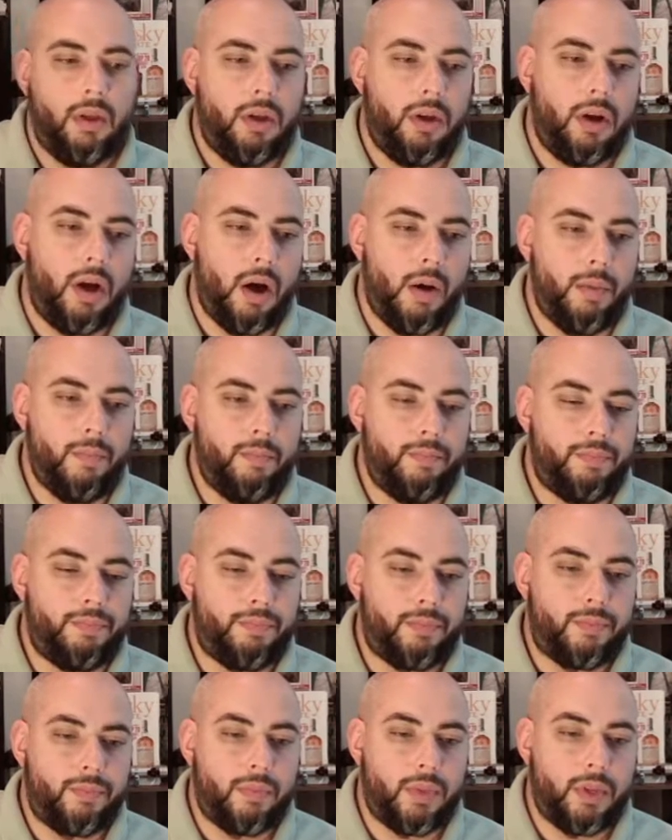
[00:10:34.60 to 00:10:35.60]
Um,
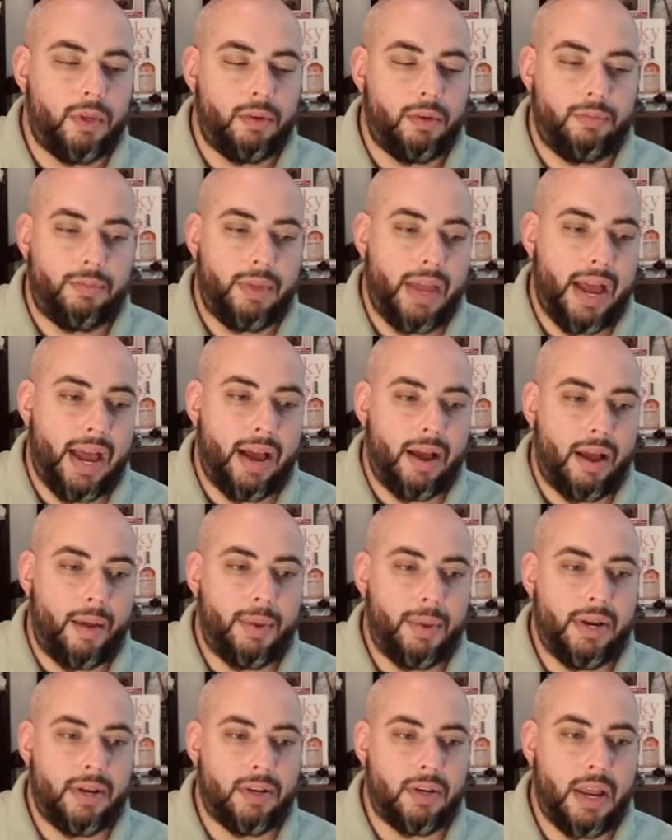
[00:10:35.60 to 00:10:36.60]
yeah, I
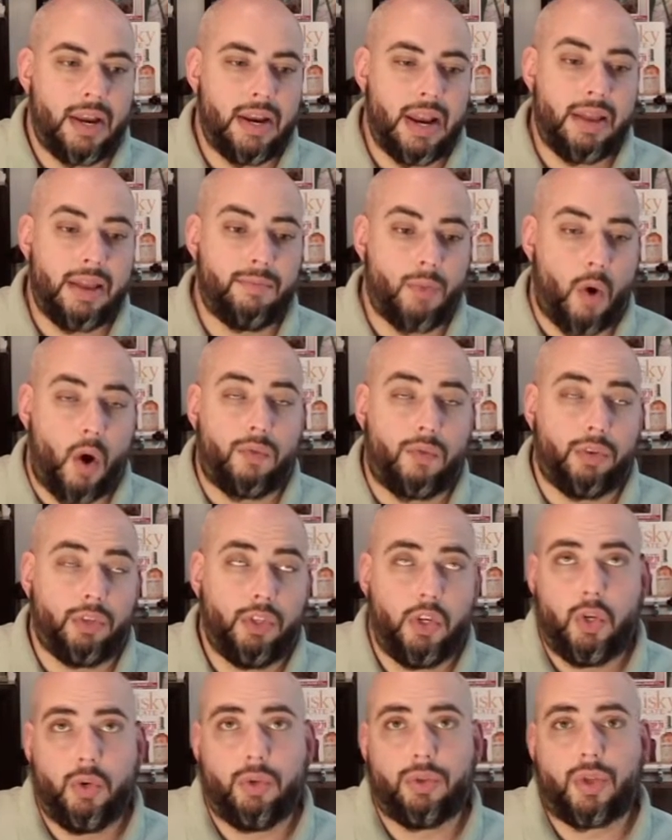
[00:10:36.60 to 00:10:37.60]
mean, in, in Marvel
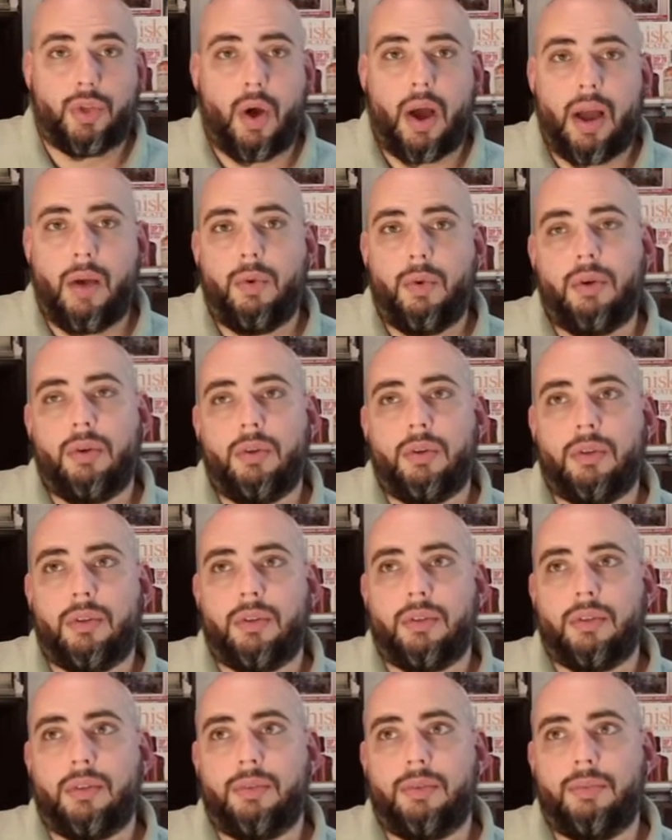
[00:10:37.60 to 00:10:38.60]
news, though, I
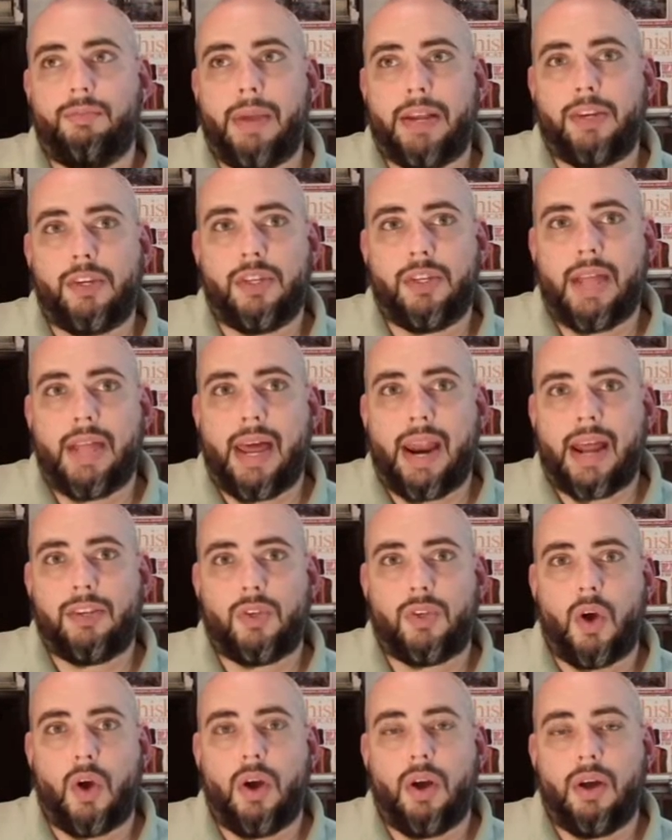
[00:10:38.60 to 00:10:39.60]
will mention that I
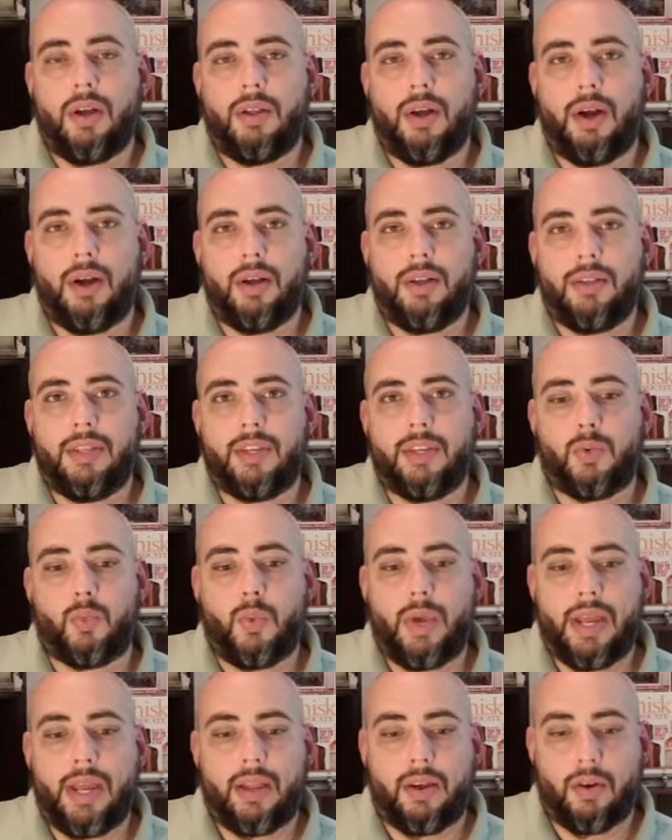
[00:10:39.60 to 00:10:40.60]
saw uh, this
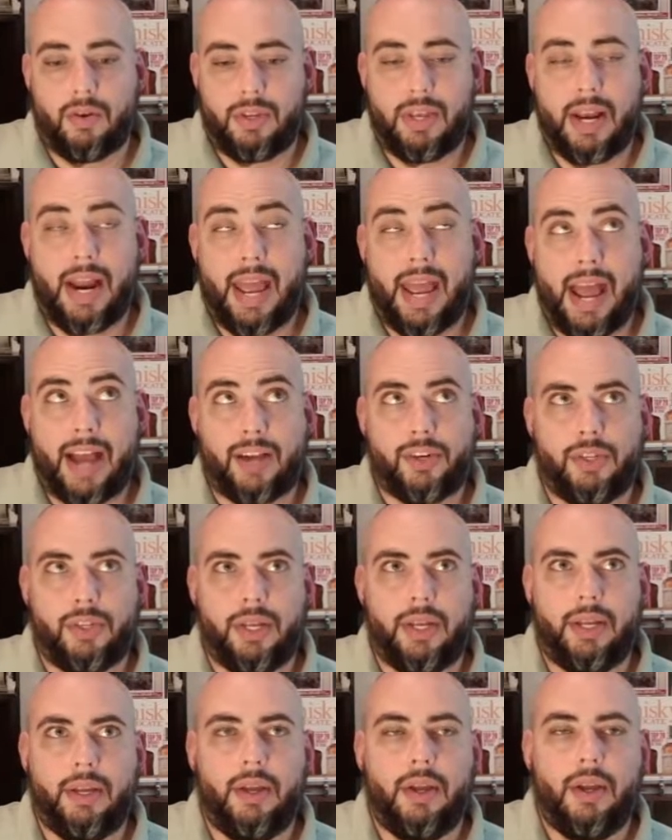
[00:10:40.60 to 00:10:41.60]
week or today
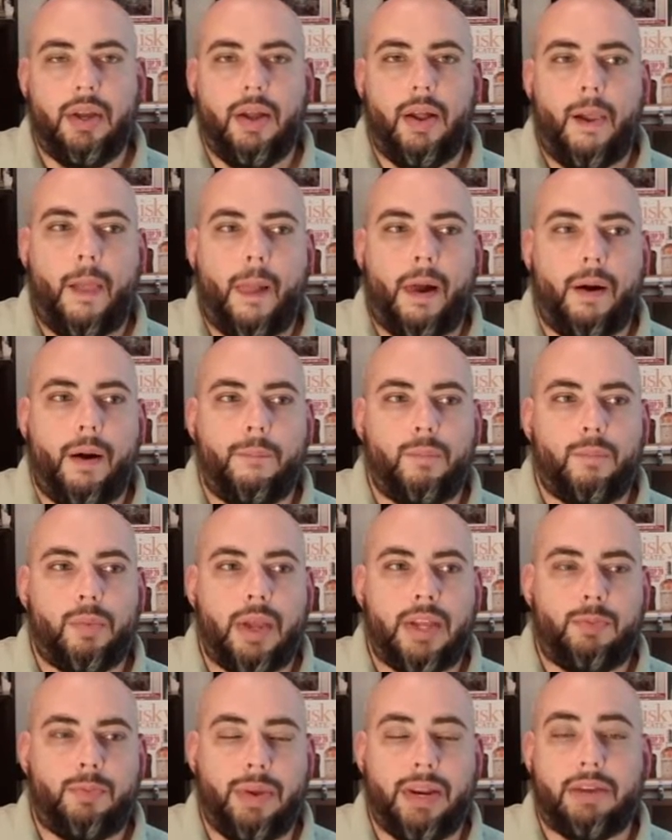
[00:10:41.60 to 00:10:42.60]
actually um,
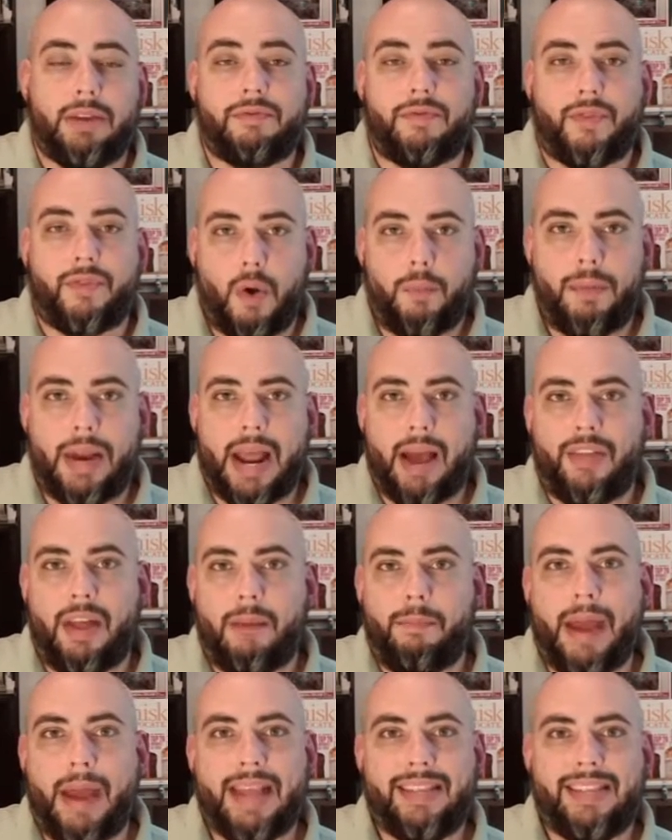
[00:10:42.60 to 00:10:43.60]
it's been confirmed now
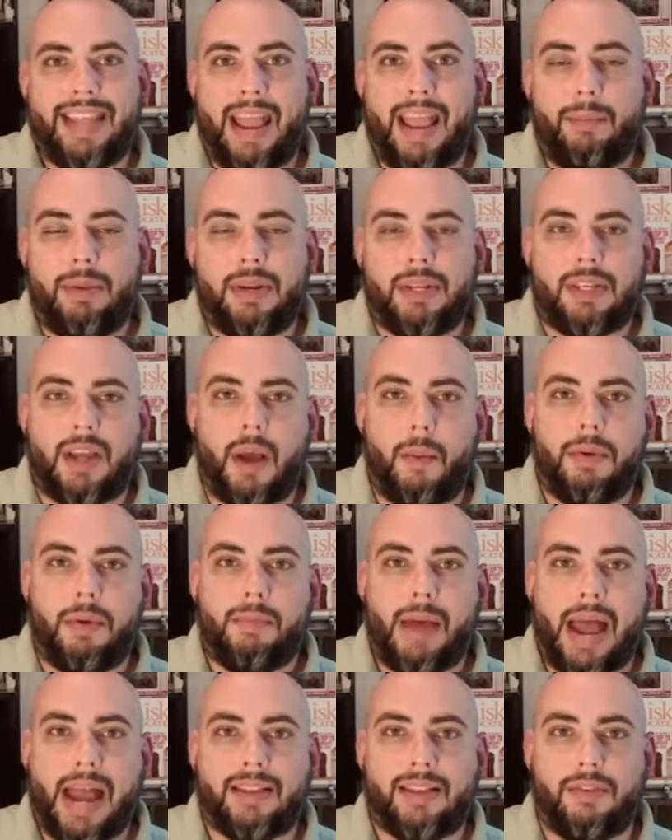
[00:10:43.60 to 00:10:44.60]
that Matt Damon is
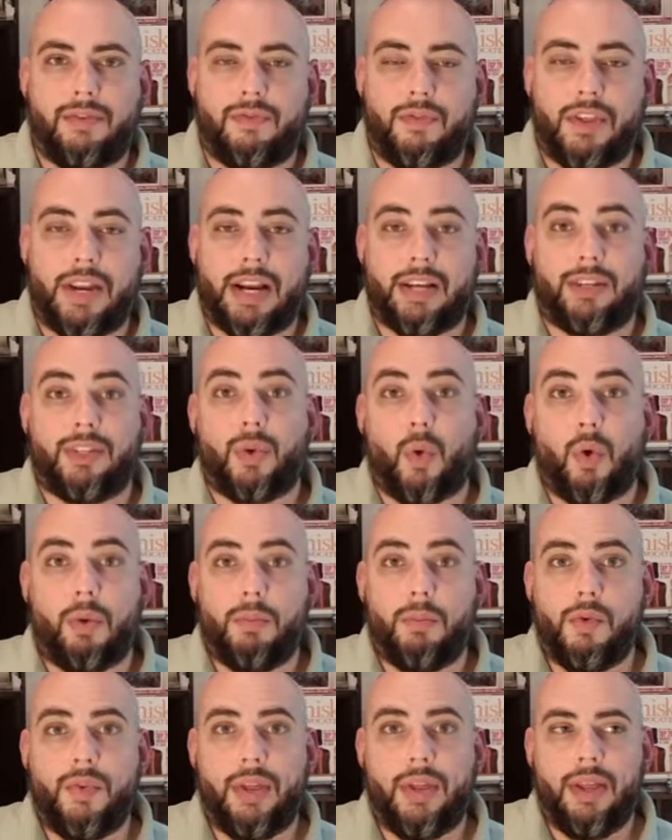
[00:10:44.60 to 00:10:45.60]
coming back to for the next Thor
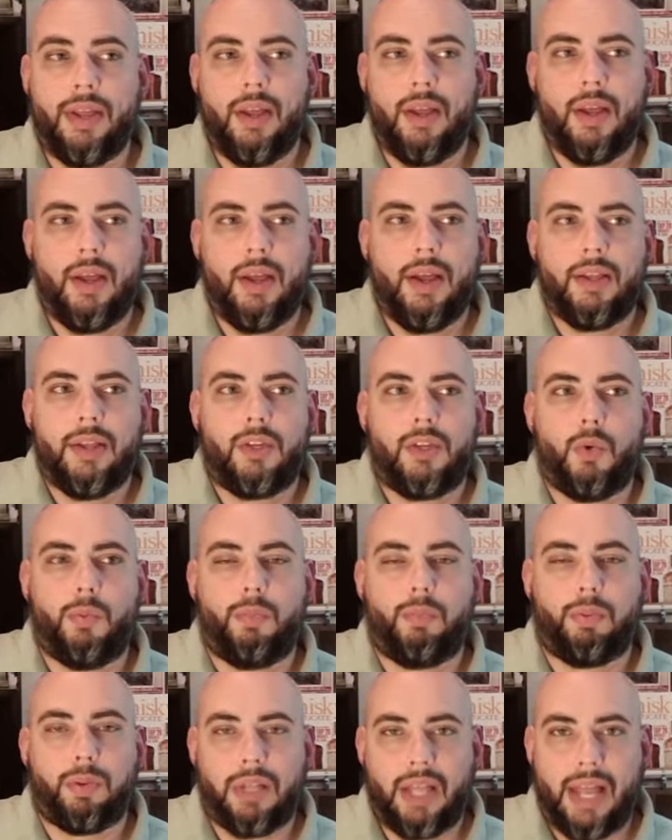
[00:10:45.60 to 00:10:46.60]
movie to
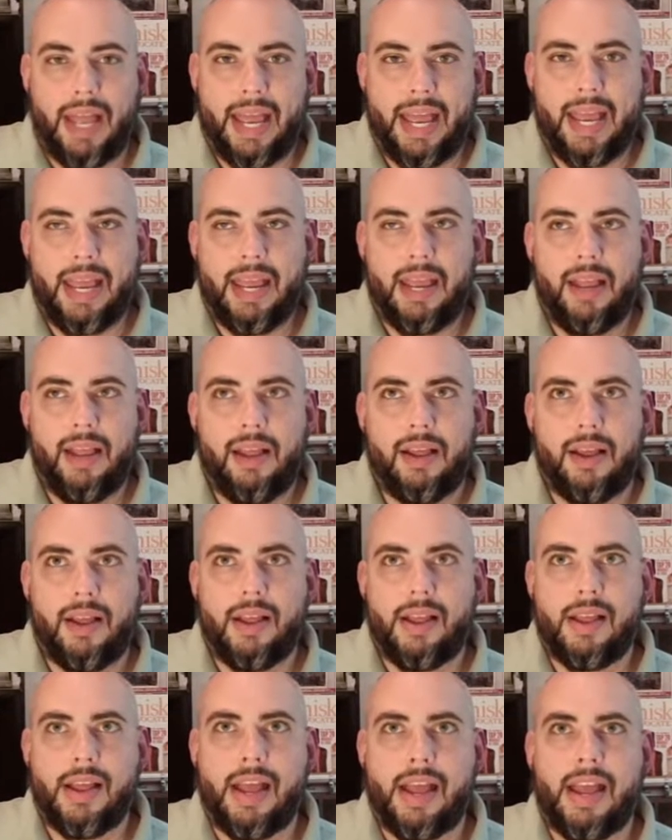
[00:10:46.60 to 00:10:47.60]
play
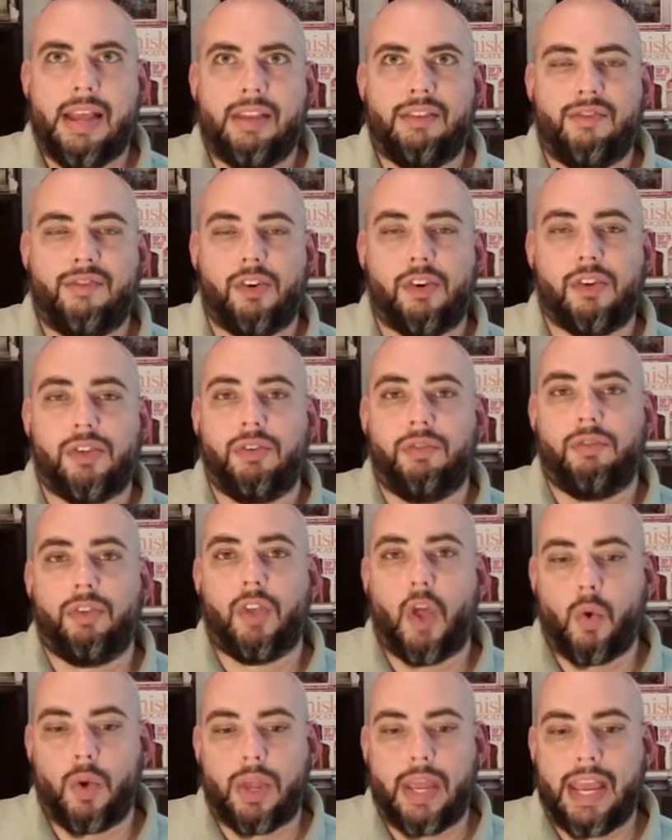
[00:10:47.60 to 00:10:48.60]
his version of
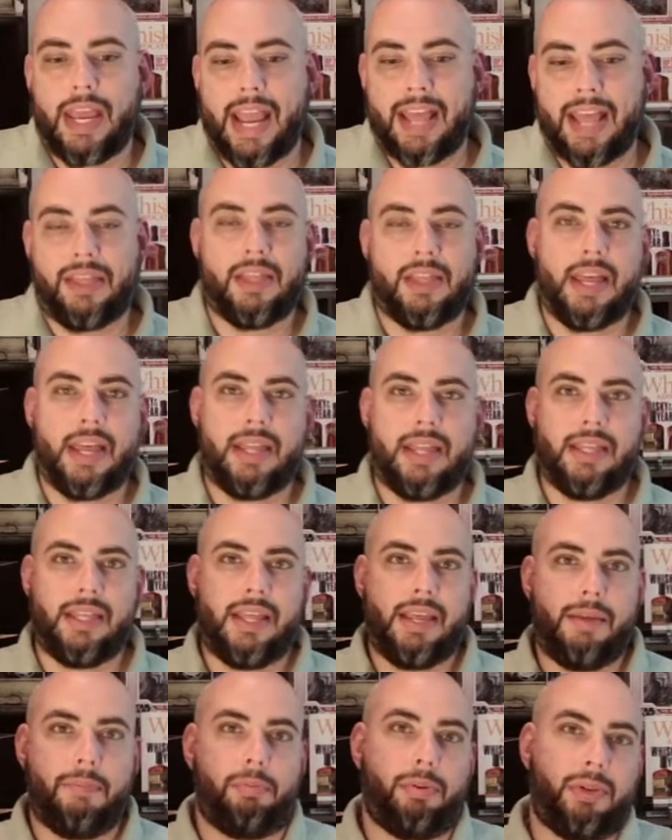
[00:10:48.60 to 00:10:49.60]
Loki in in
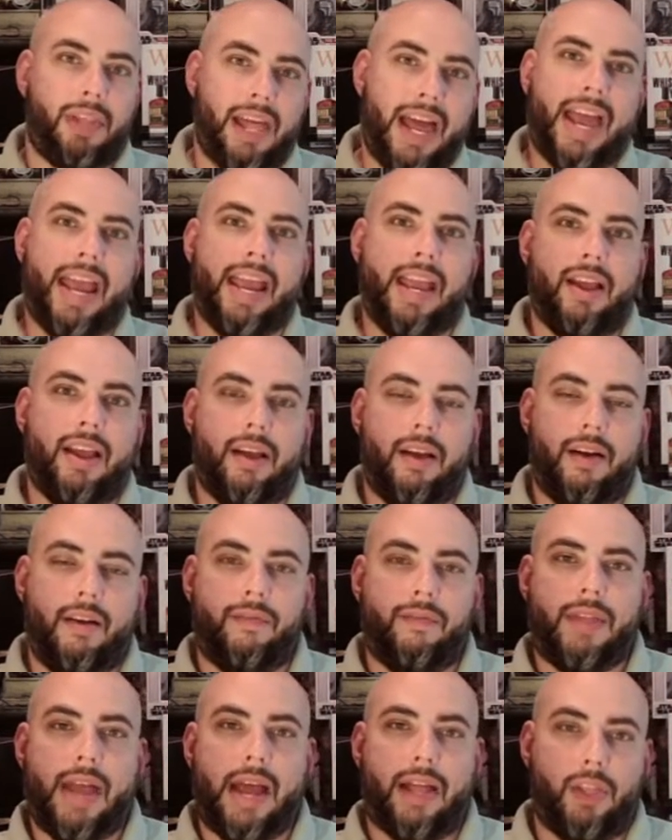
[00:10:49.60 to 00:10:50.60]
the play
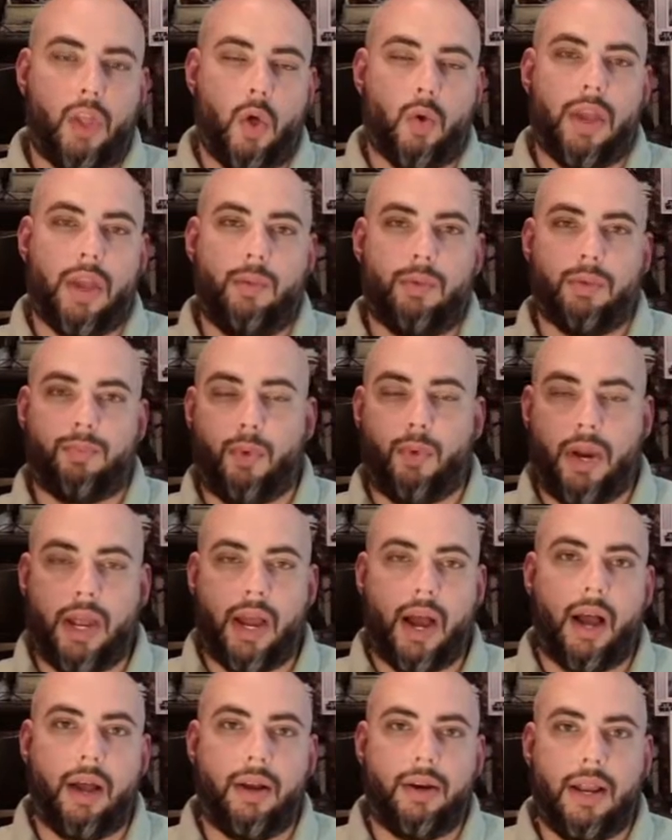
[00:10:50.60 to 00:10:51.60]
that Loki was putting
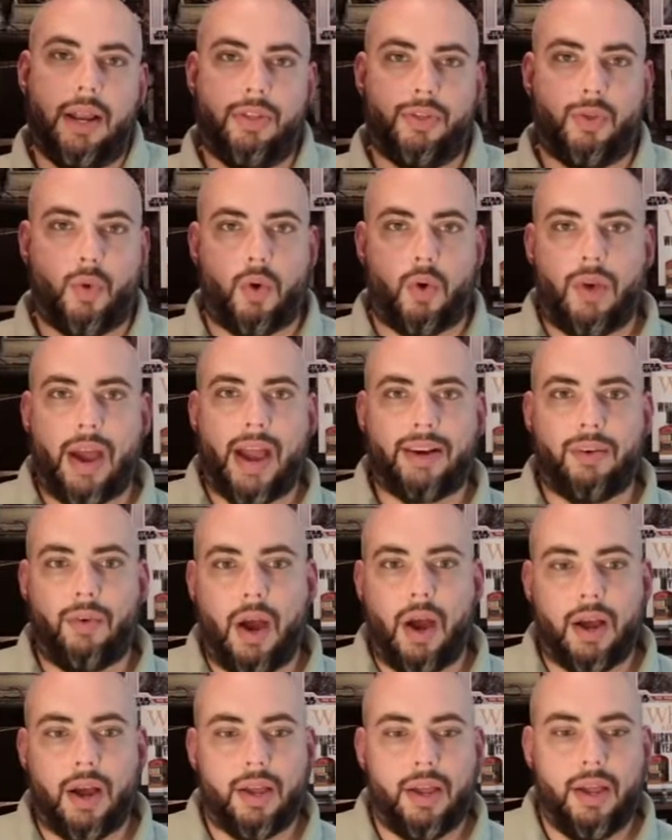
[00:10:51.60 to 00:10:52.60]
on in Thor
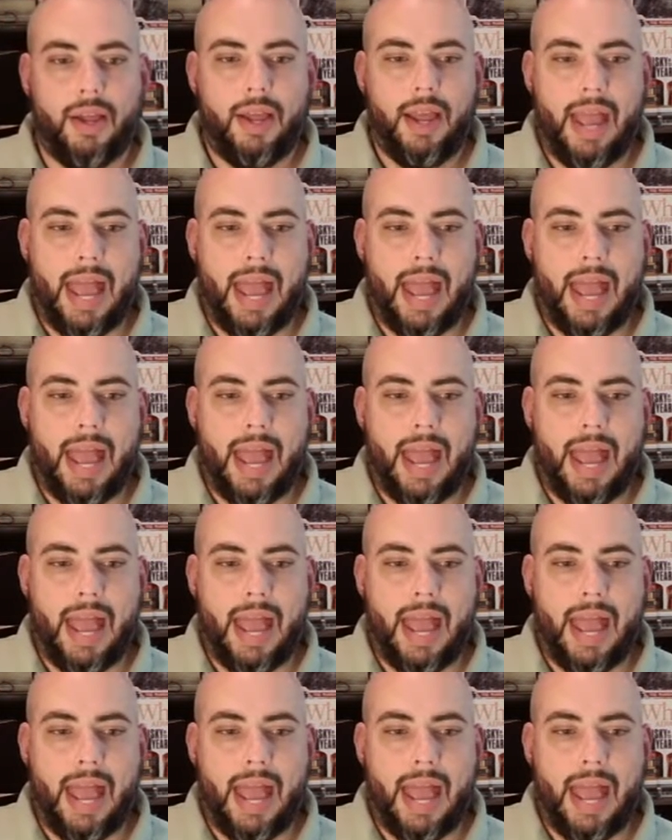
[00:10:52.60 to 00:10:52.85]
Ragnarok,